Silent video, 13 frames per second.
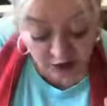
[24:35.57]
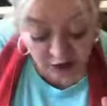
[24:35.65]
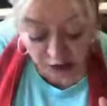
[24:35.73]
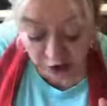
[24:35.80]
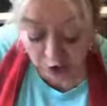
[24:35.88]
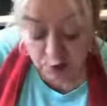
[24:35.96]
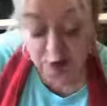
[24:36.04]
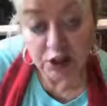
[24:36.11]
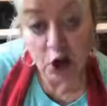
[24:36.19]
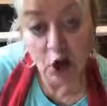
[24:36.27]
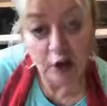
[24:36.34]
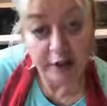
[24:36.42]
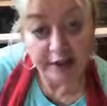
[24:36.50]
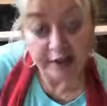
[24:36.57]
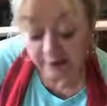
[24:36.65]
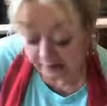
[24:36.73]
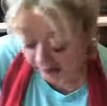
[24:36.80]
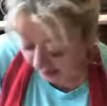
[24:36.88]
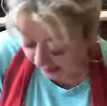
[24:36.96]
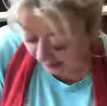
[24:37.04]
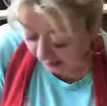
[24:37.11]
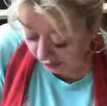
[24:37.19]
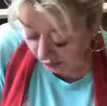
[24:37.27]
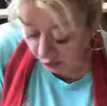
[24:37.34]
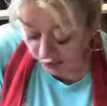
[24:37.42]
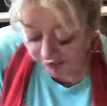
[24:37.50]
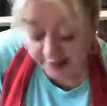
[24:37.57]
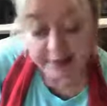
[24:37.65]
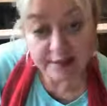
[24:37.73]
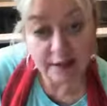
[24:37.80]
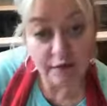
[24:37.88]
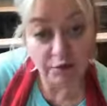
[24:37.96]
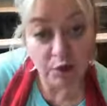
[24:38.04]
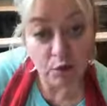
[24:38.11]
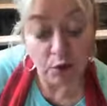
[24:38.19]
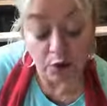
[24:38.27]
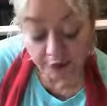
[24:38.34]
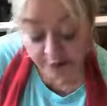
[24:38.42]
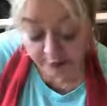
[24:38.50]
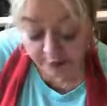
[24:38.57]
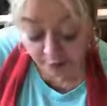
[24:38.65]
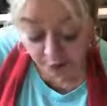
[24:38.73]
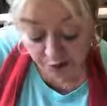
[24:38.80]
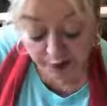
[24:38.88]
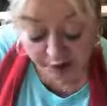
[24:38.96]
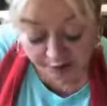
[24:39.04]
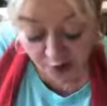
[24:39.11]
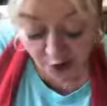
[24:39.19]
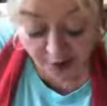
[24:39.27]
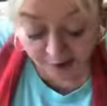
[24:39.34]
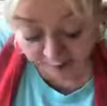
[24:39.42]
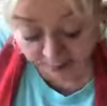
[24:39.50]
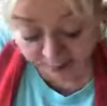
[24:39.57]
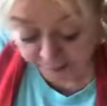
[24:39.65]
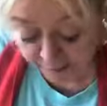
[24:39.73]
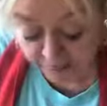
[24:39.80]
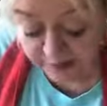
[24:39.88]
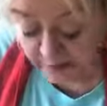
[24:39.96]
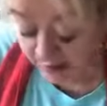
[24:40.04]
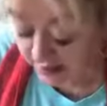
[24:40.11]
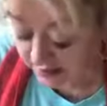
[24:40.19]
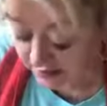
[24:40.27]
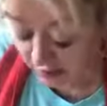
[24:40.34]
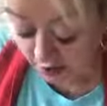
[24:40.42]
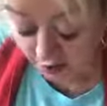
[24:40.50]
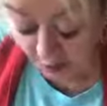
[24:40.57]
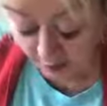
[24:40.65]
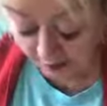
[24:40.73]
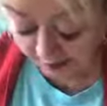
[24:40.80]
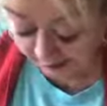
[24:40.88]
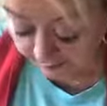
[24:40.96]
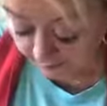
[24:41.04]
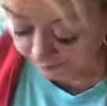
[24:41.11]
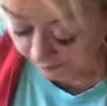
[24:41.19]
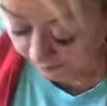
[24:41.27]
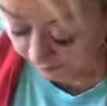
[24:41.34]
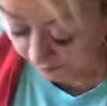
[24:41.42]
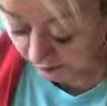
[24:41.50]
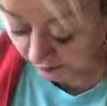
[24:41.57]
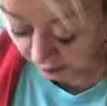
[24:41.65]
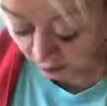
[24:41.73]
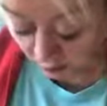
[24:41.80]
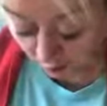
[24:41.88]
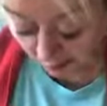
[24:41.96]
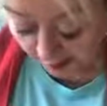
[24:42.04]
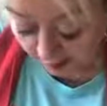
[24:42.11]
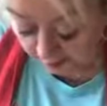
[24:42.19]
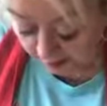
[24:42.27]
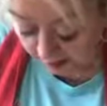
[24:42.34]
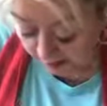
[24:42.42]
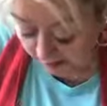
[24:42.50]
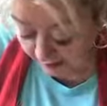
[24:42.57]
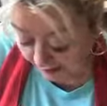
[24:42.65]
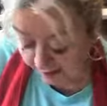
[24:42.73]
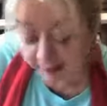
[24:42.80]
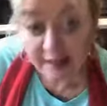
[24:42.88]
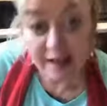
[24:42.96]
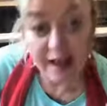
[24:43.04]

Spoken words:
Use garlic in your season if you want it. We're not garlic people, so you're welcome to do that.